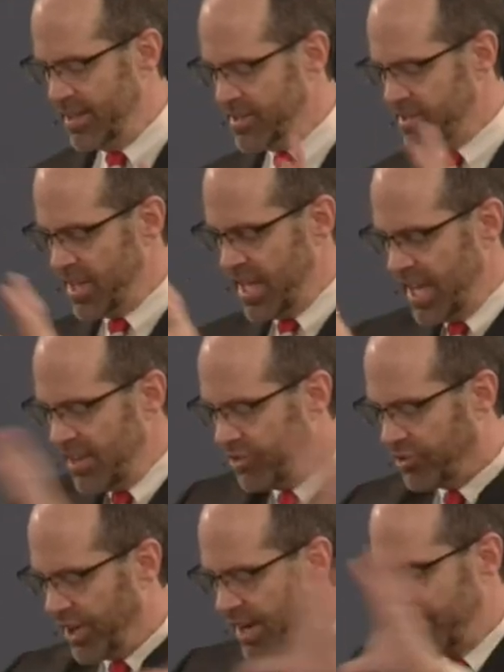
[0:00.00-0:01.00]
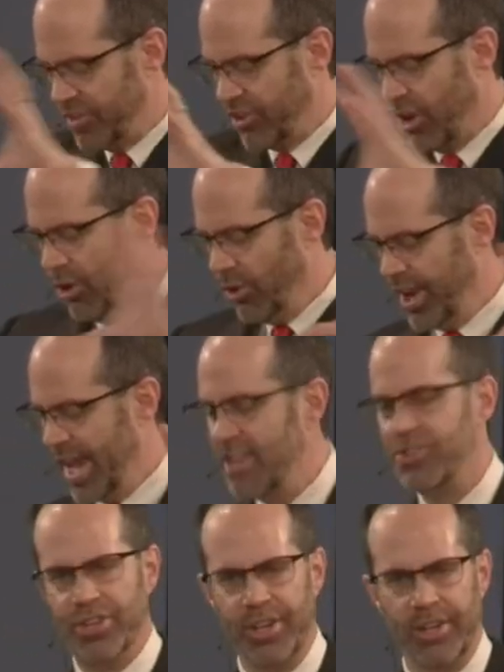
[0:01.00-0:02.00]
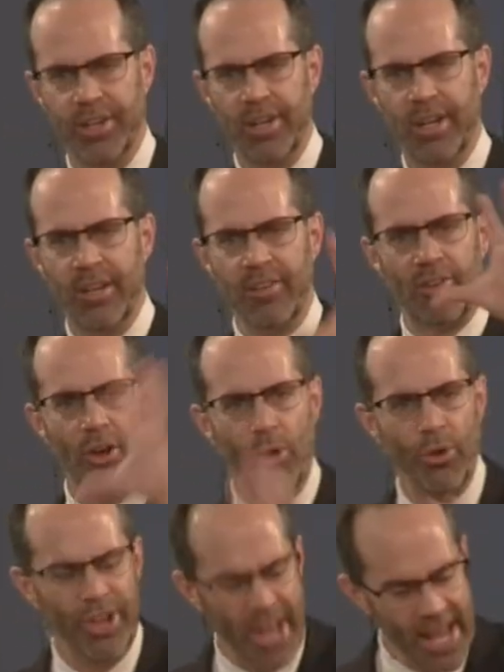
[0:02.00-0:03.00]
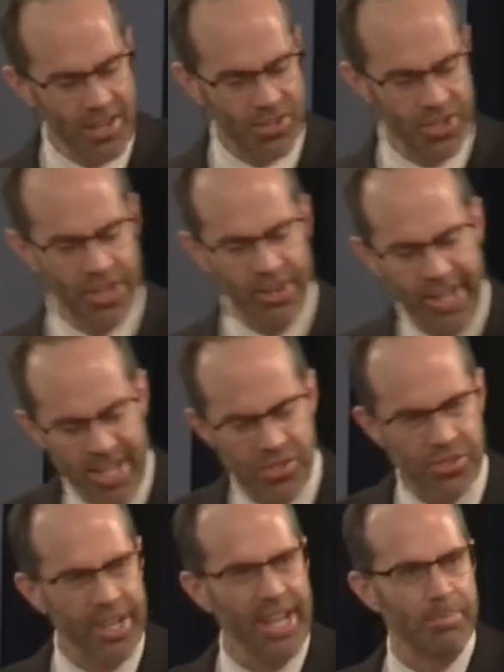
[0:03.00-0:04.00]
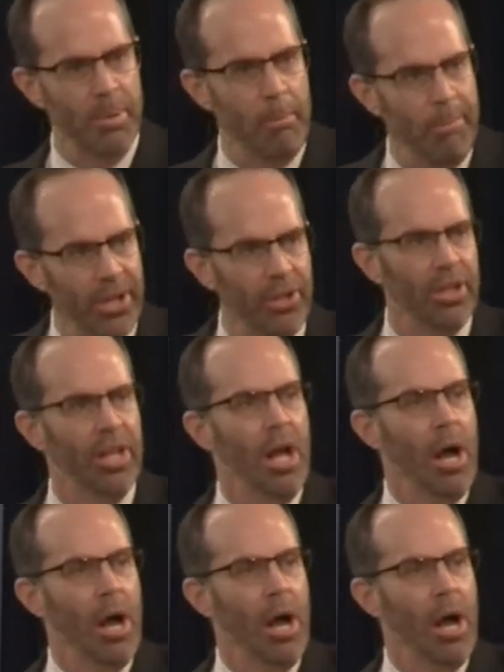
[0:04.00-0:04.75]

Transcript: This is the history of this whole nation. This whole nation, their history has been built